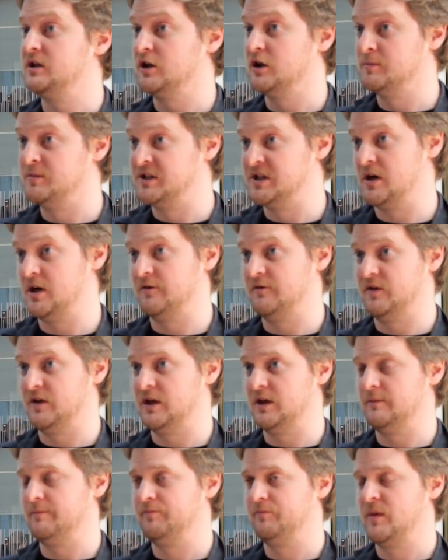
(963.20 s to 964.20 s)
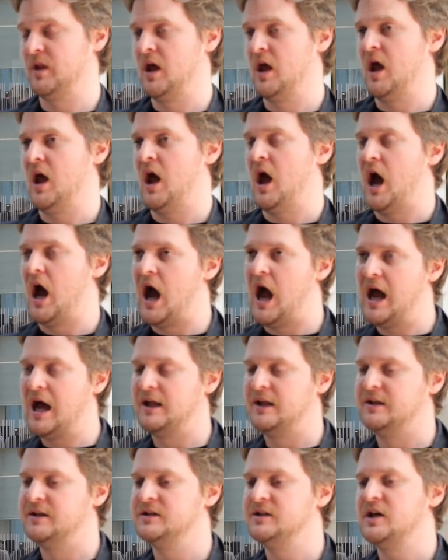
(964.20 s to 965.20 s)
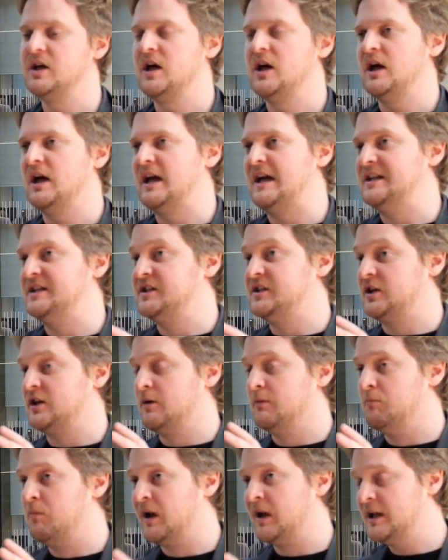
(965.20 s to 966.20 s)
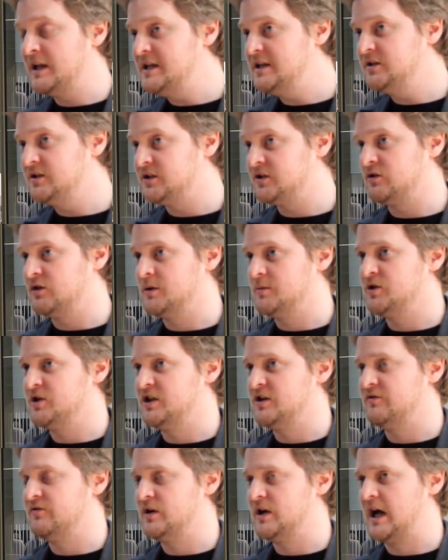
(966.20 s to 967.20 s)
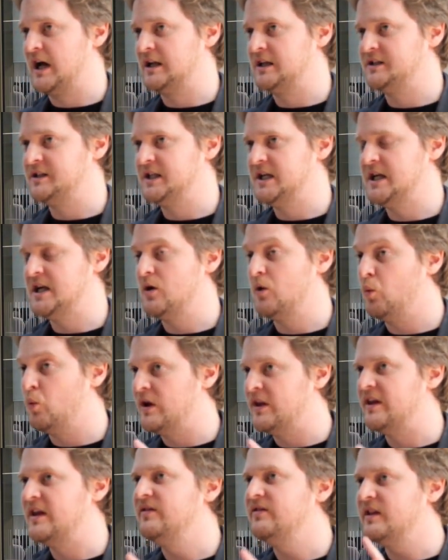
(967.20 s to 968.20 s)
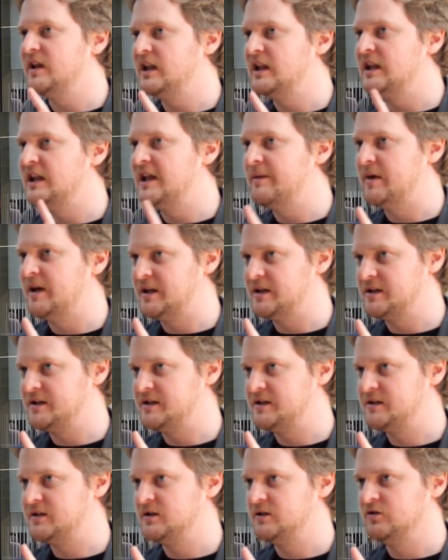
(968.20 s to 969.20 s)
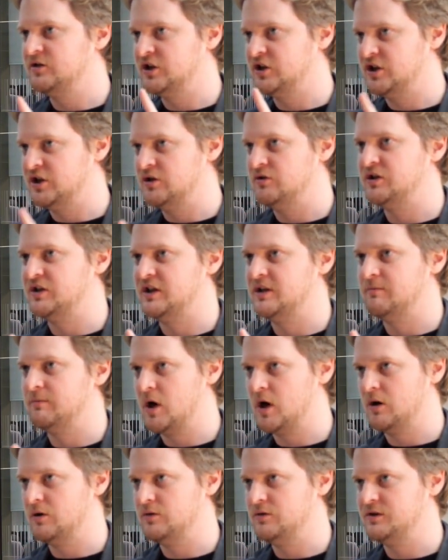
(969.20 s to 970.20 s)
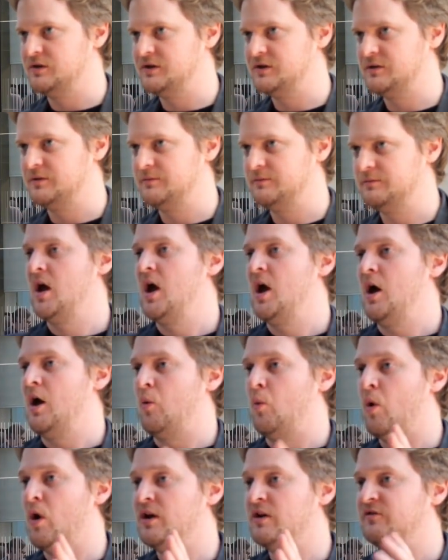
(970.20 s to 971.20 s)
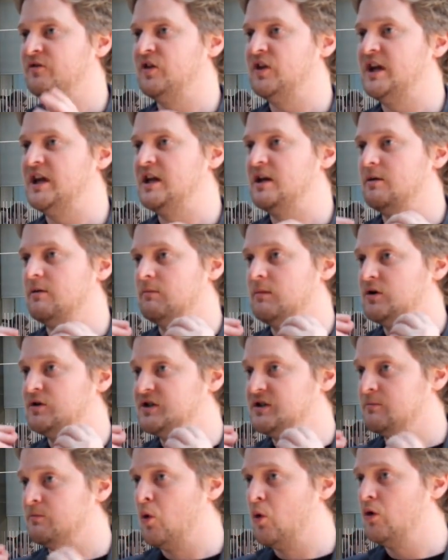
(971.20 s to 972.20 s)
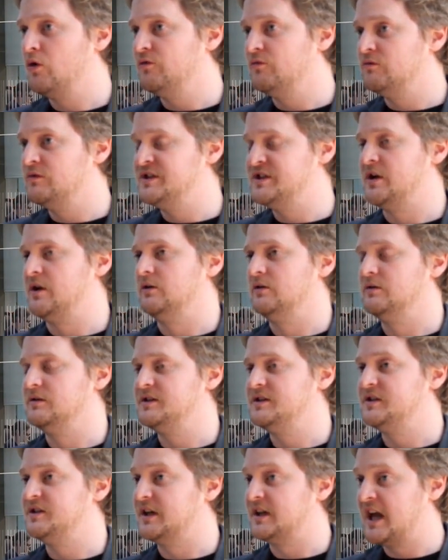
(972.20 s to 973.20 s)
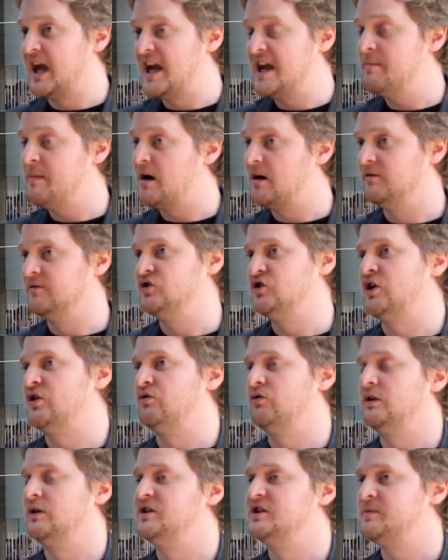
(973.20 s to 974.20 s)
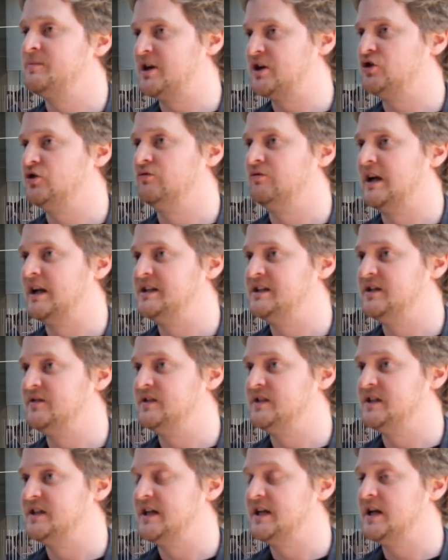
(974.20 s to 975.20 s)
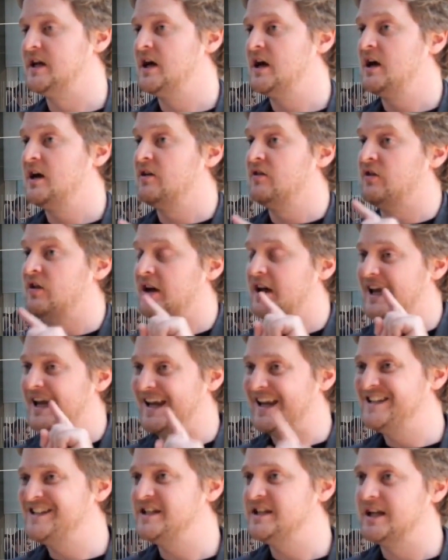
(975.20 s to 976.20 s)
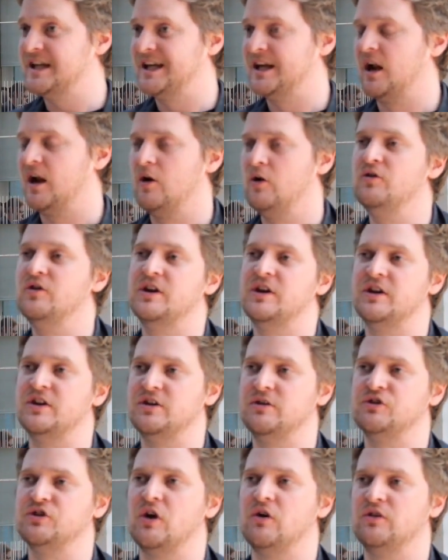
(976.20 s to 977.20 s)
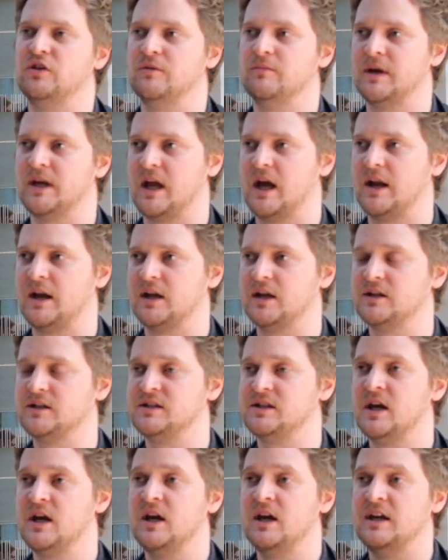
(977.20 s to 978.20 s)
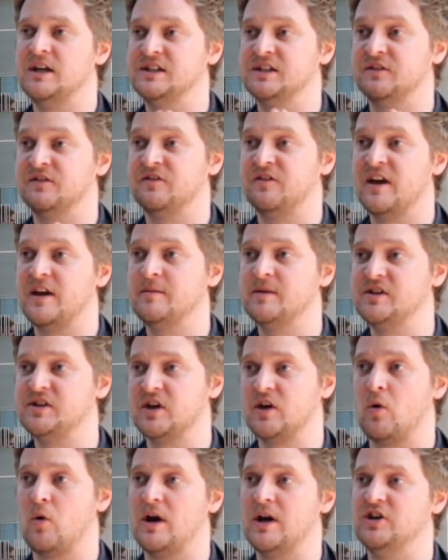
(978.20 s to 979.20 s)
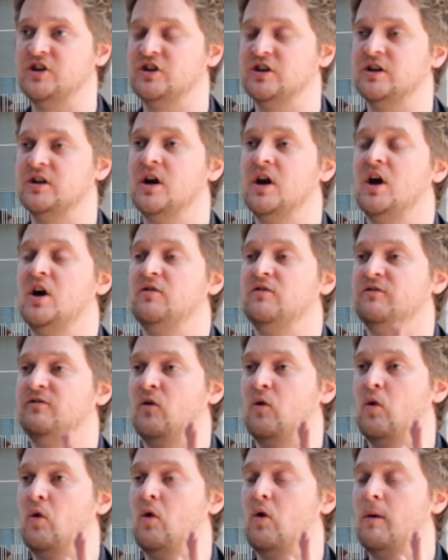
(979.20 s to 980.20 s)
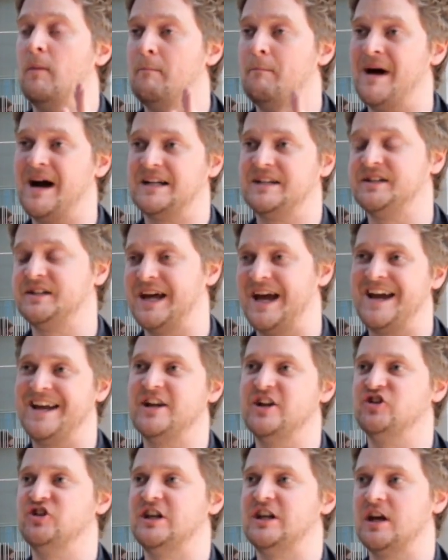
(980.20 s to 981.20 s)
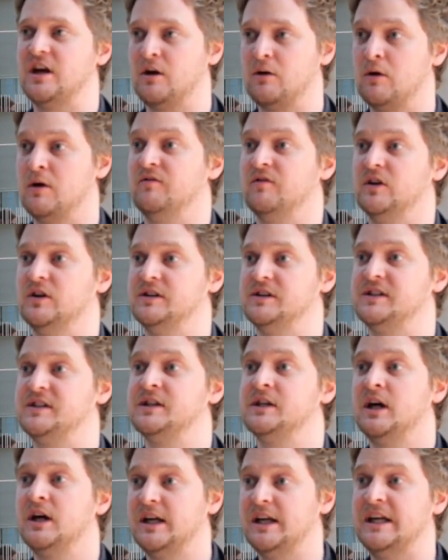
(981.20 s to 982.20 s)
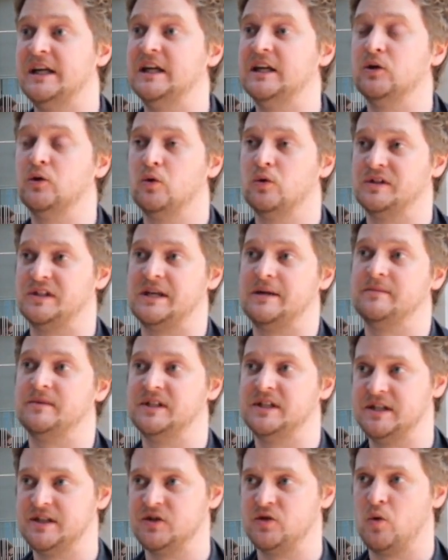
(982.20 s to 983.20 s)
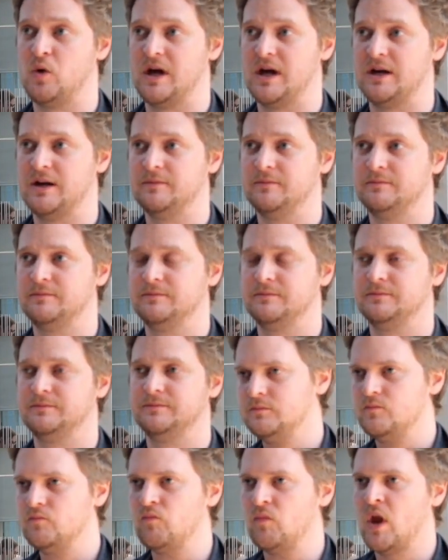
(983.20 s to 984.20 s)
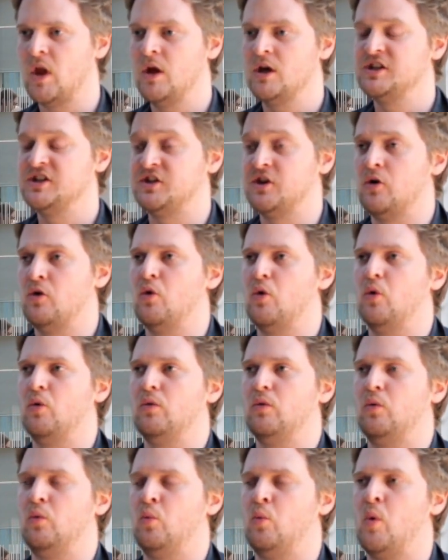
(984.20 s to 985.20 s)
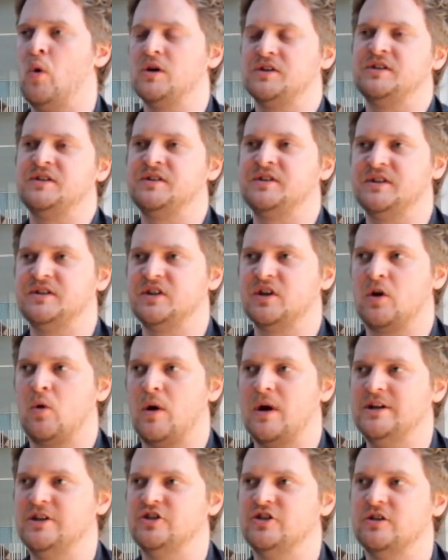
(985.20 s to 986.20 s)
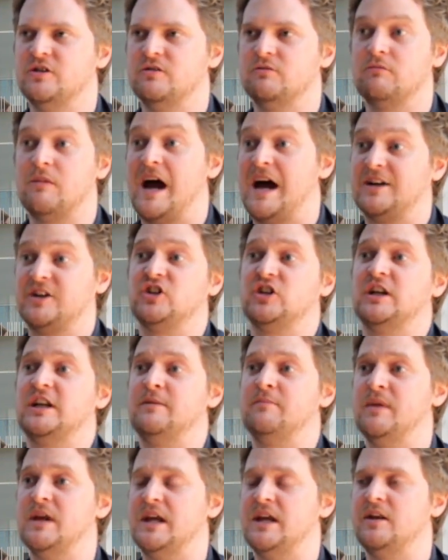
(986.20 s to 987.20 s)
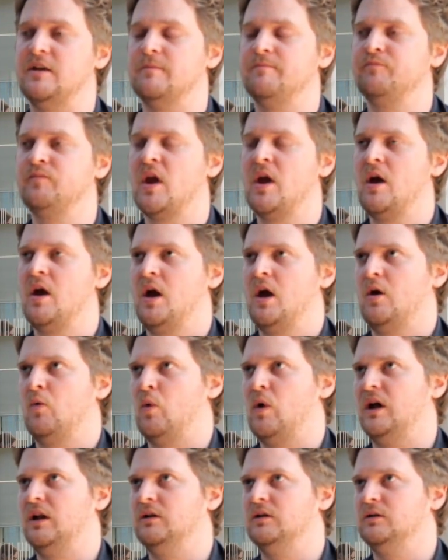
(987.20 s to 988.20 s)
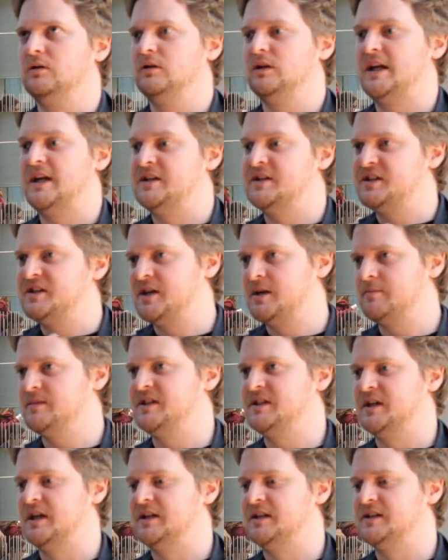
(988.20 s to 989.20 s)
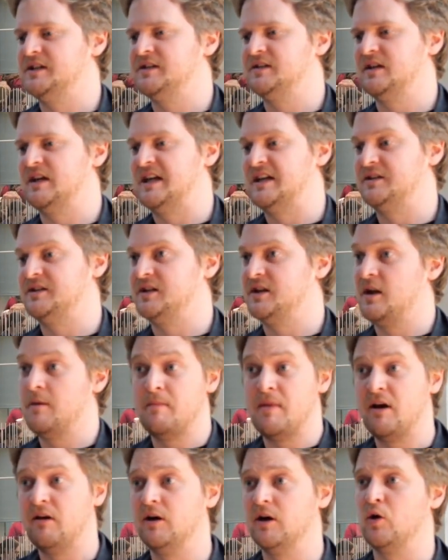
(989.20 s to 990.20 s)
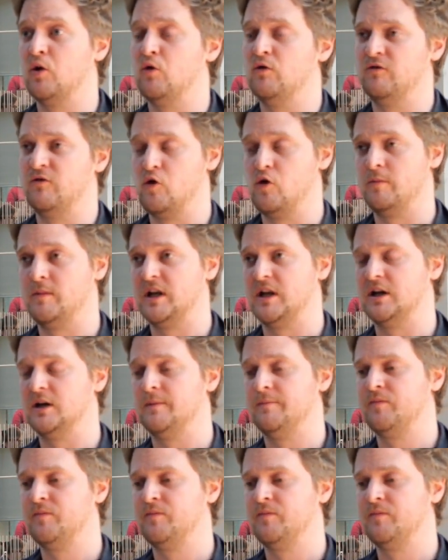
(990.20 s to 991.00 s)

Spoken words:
observed it. And it's a complete description of reality within the limits that Newton imposed. One of the most important results that came out of general and special relativity that isn't included in Newtonian mechanics is the famous equation for mass-energy equivalence, E equals mc squared. So what does this equation actually mean? Well, in some sense, it's an empirical formula.